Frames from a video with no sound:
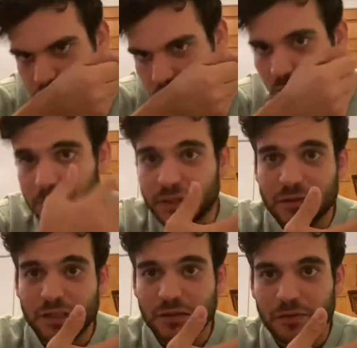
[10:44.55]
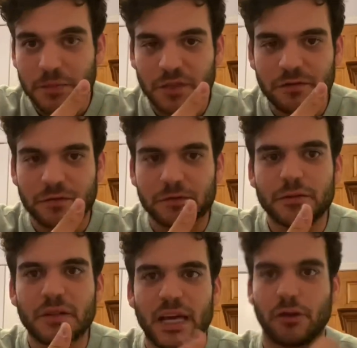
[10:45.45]
uplifting from the
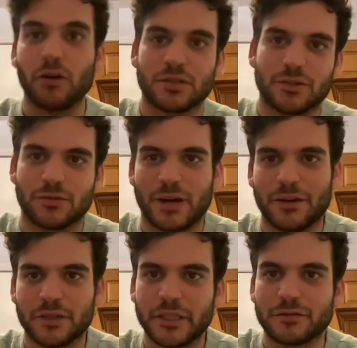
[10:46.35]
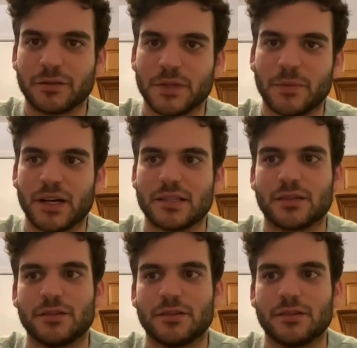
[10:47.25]
fruit and also grounding from the musk.